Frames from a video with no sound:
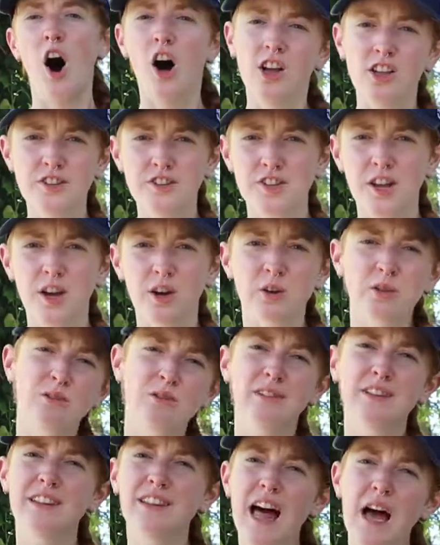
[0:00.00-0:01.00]

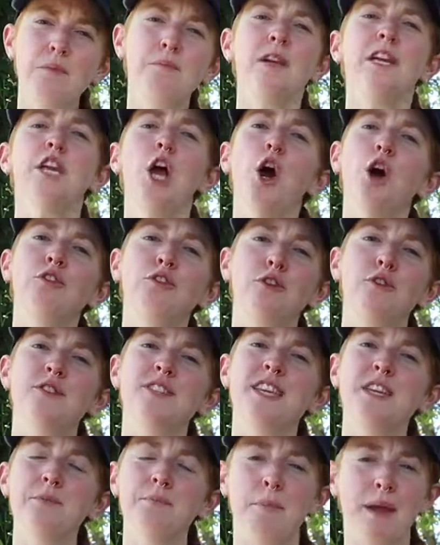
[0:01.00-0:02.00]
Also, let me know if
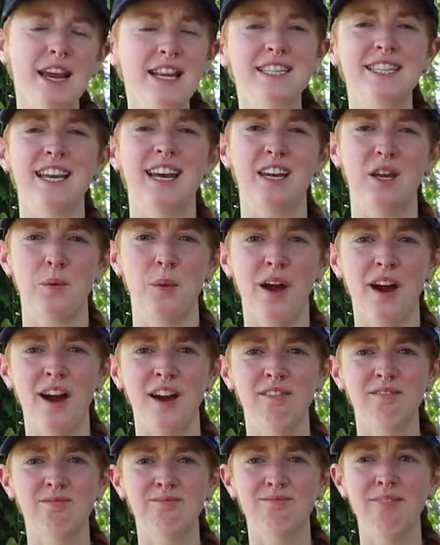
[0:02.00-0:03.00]
you've seen Maisie
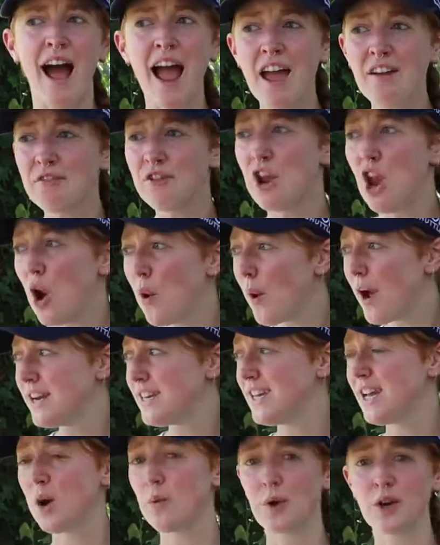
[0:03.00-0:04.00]
anywhere. I have no
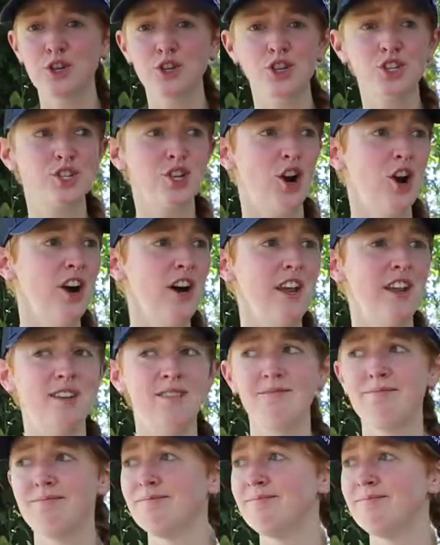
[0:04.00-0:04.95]
idea where she's gone.